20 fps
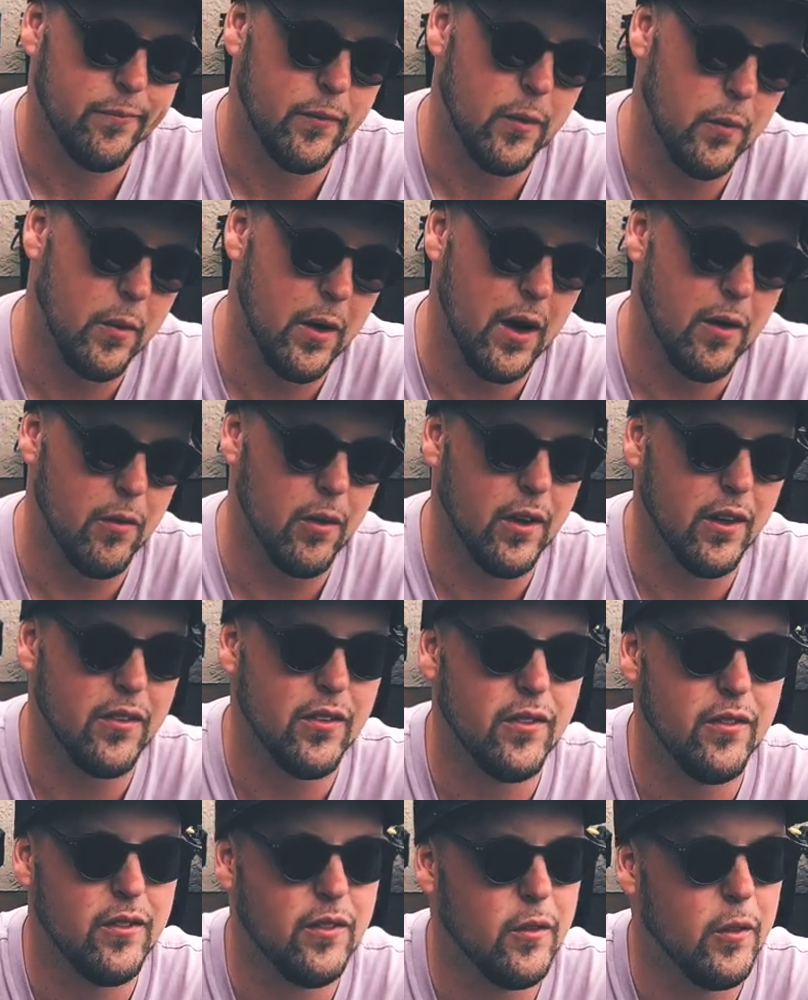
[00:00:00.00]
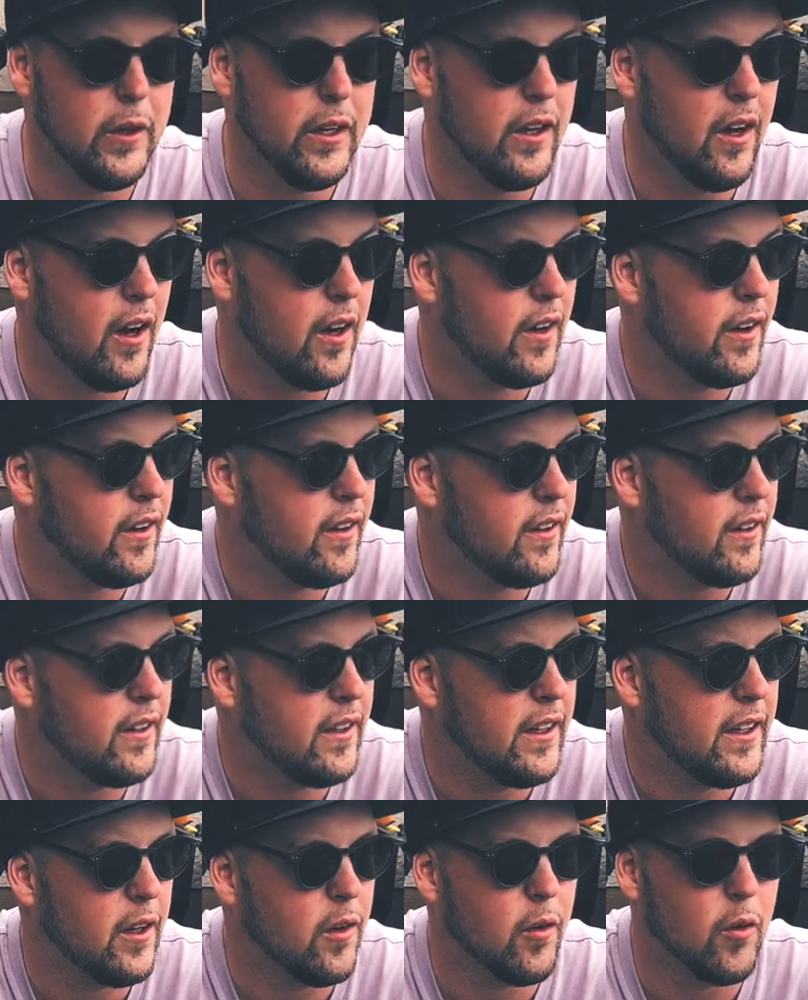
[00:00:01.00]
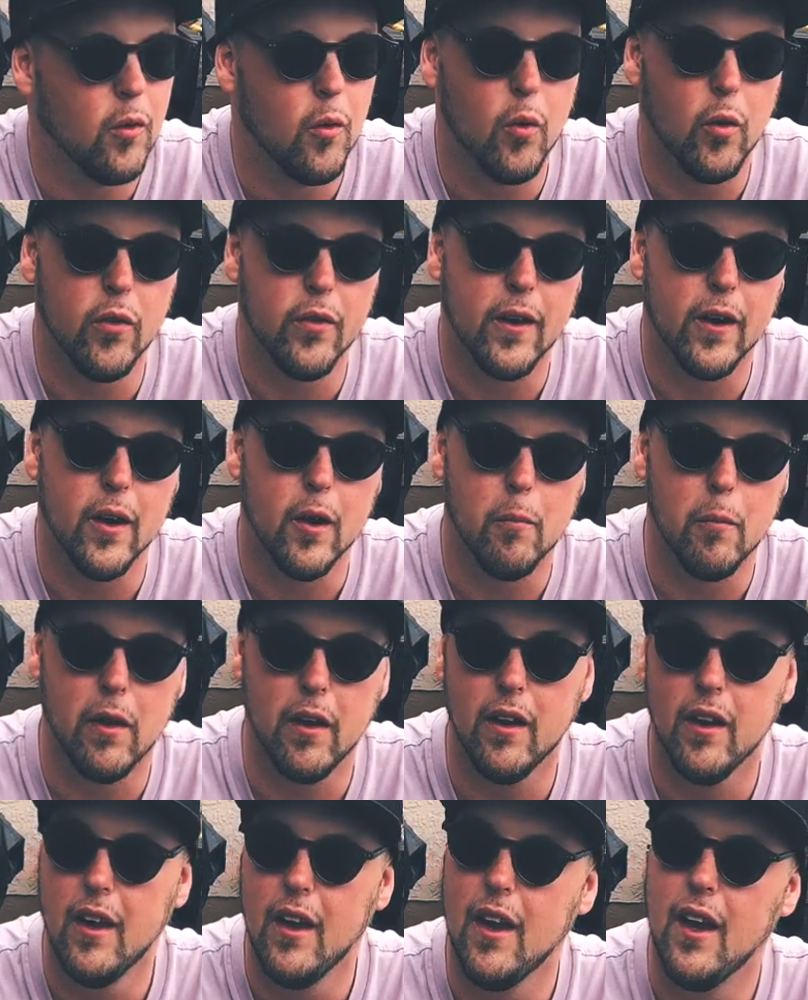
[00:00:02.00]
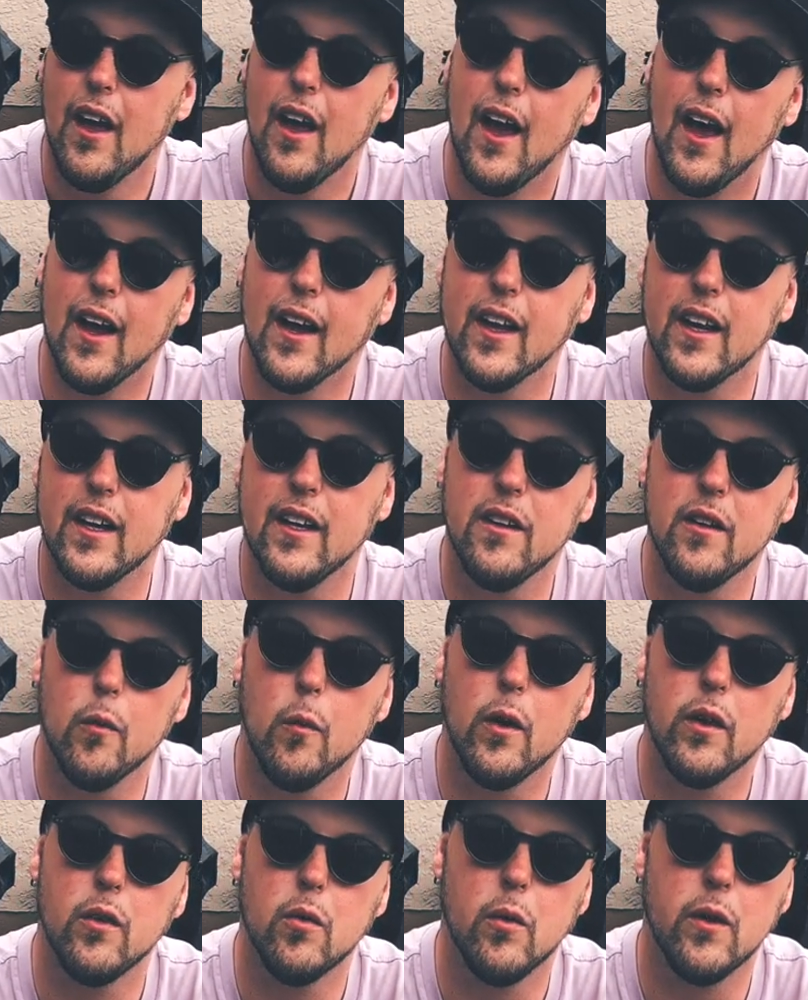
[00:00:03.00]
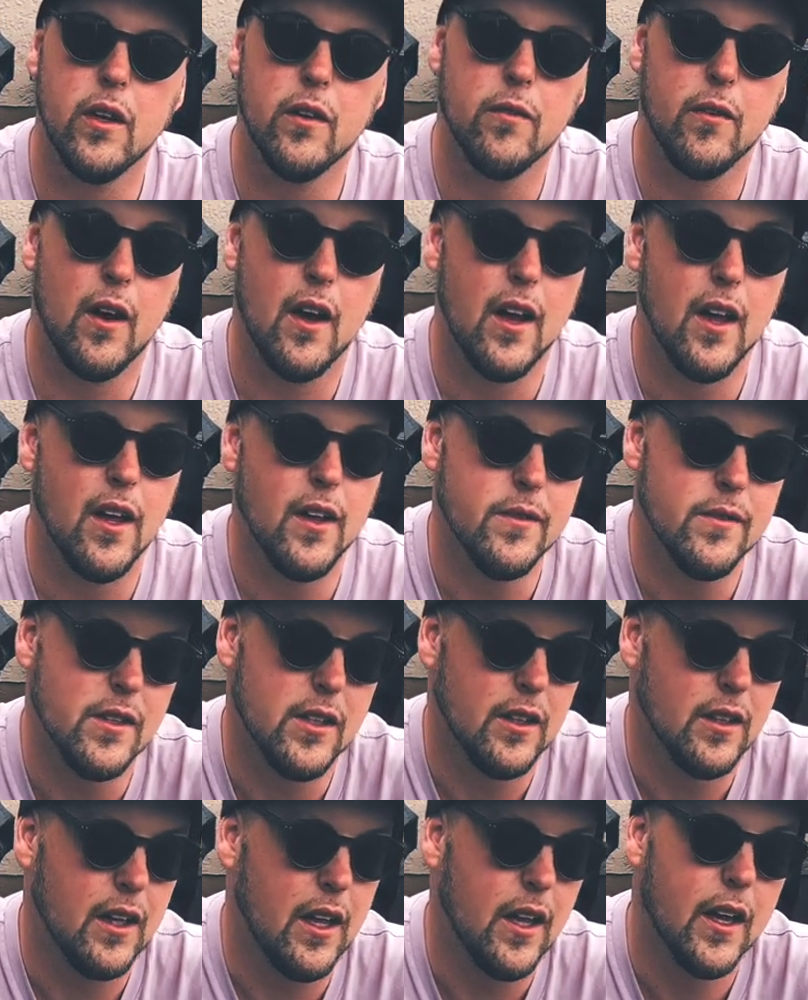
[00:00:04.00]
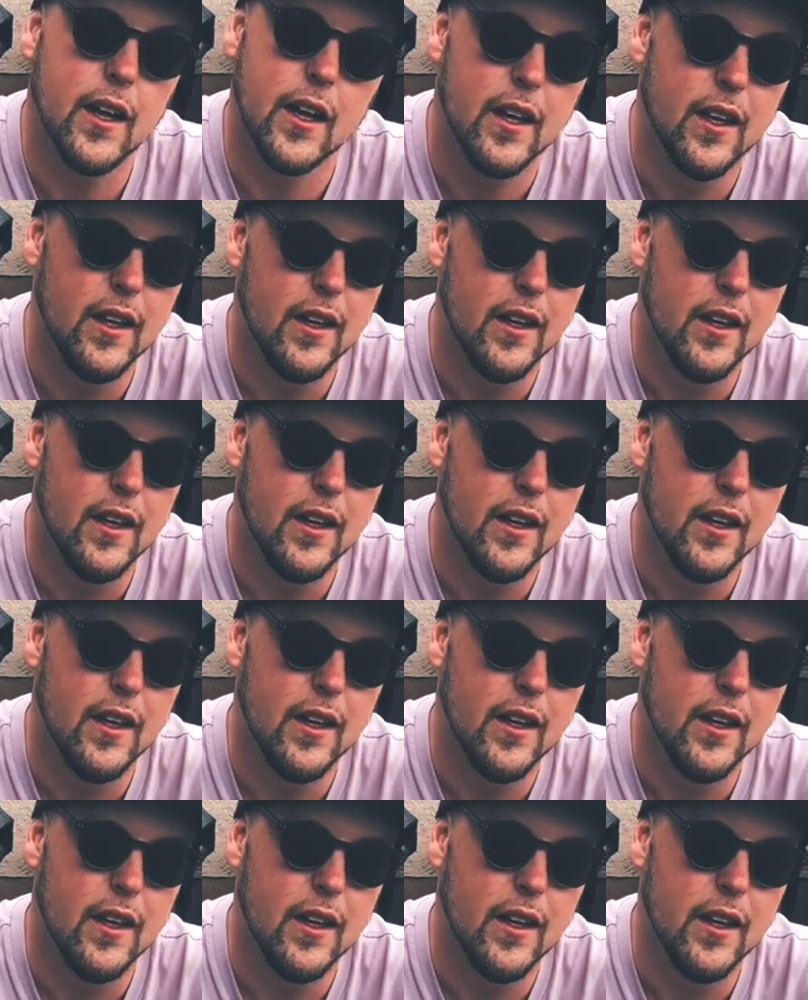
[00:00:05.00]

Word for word: whatever that's really not here or there but i get into 125s and like